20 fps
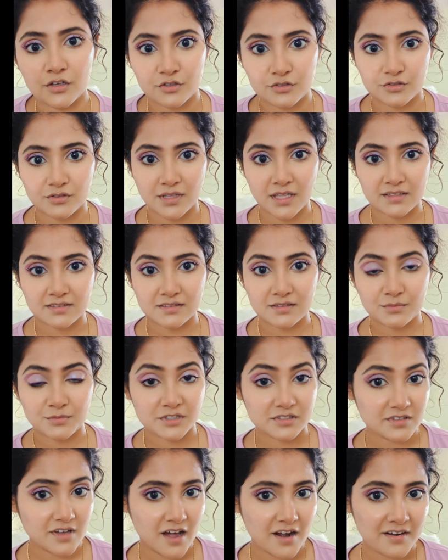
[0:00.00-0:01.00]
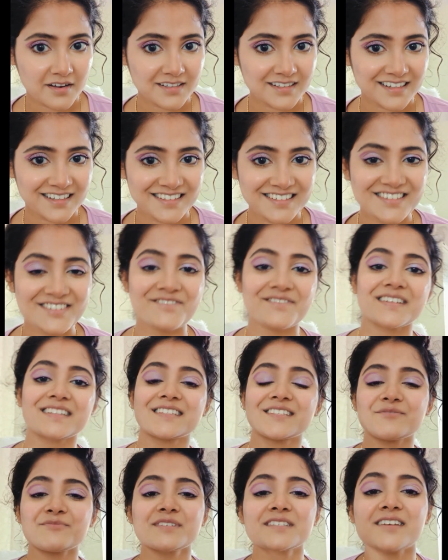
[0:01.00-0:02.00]
So that's the mascara done.
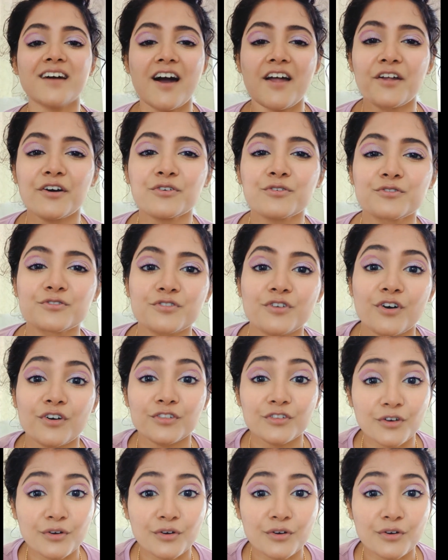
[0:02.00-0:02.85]
Once the mascara goes on,